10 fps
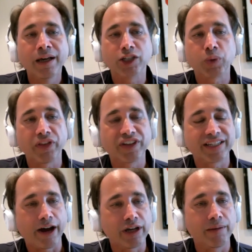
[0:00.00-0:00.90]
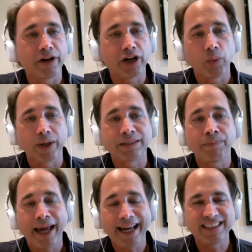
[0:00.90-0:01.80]
as well as the Gary and Mary West
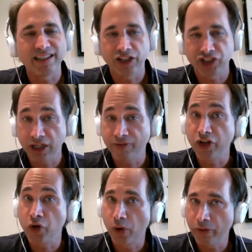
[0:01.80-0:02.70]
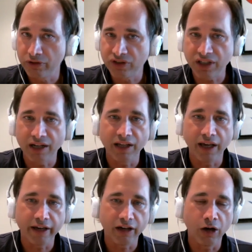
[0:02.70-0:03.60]
PACE initiative in northern San
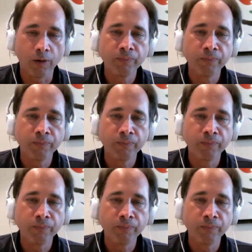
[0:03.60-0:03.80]
Diego,